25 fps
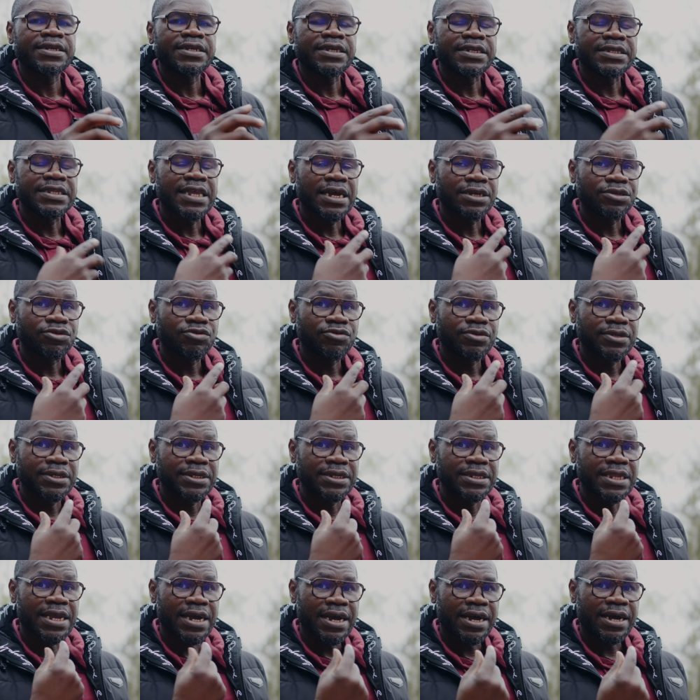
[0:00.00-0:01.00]
it does not
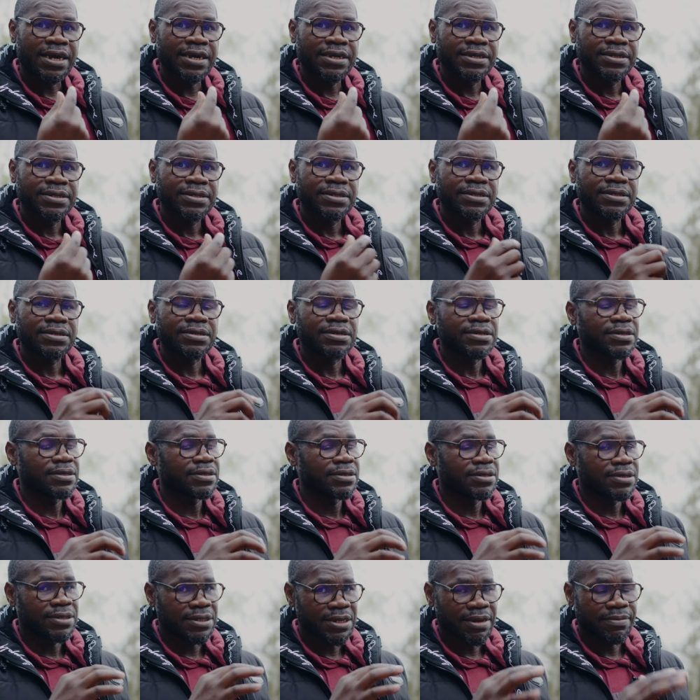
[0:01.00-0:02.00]
see the eyes,
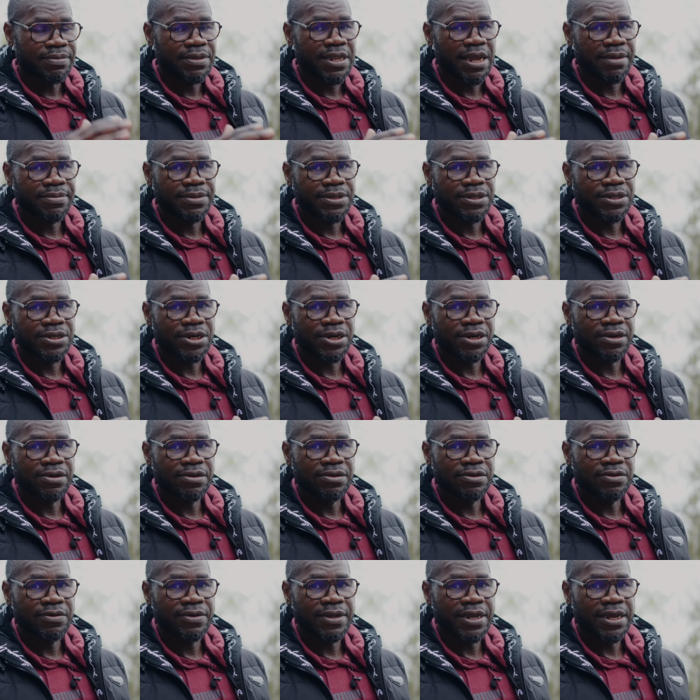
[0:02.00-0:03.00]
it sometimes struggle
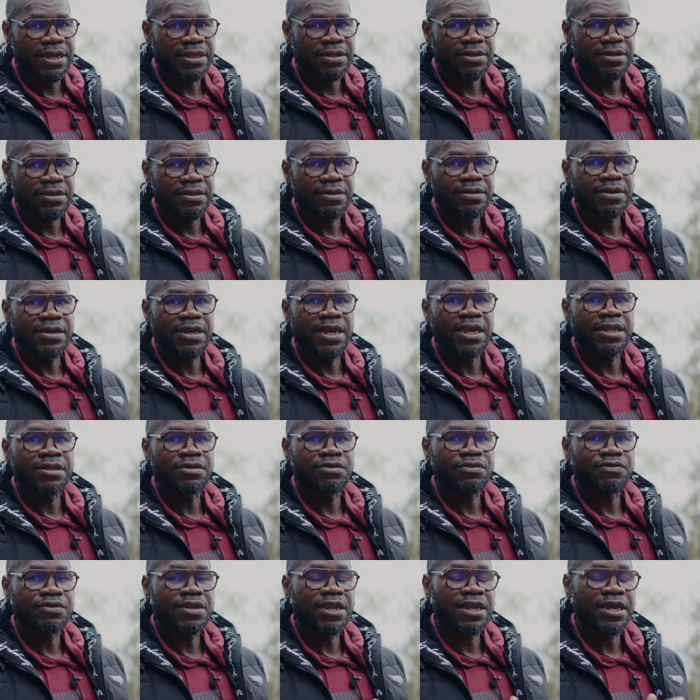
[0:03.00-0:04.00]
to get
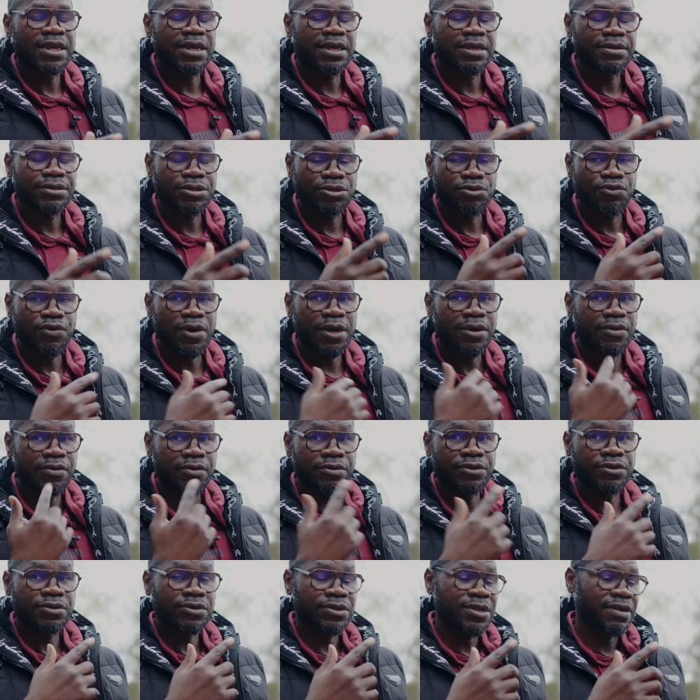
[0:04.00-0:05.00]
into the square
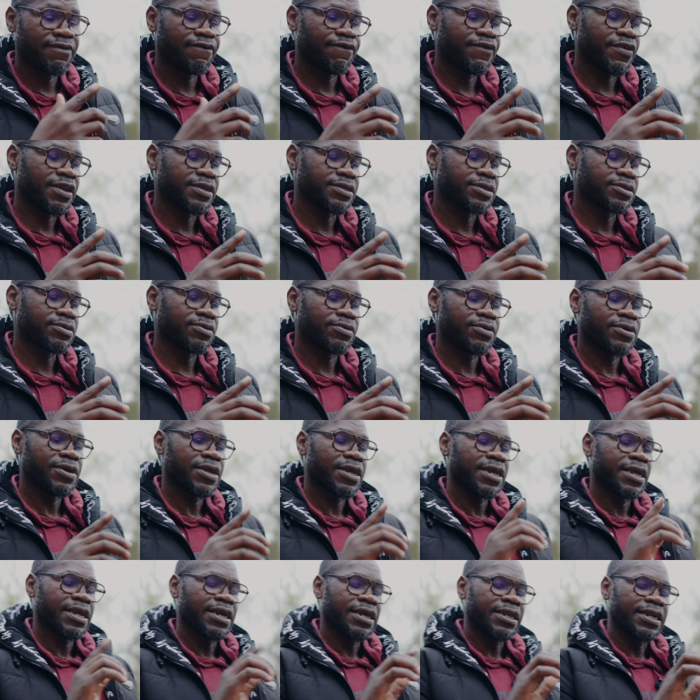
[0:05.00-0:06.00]
onto the face. So
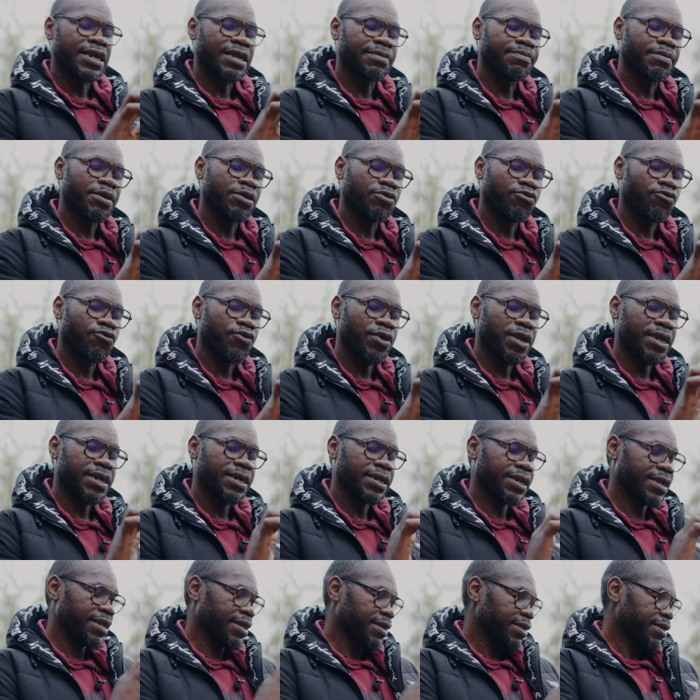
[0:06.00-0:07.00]
let me
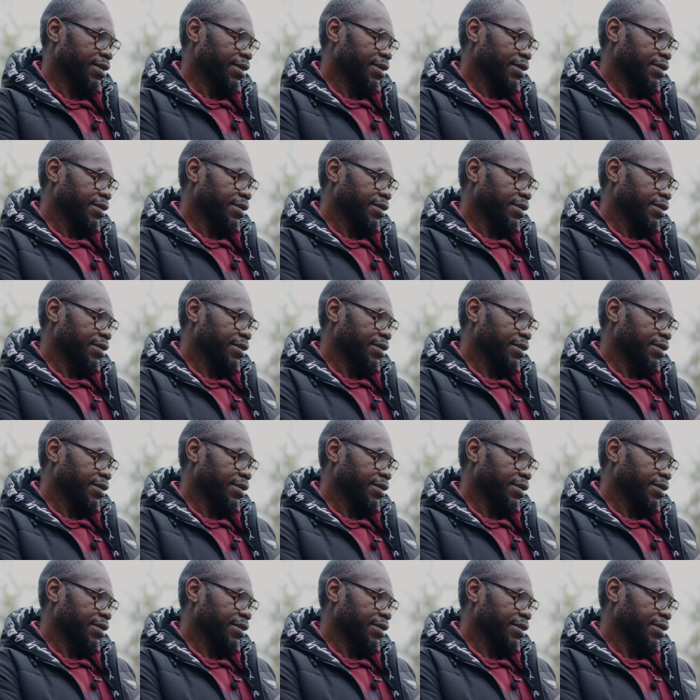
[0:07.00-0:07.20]
quickly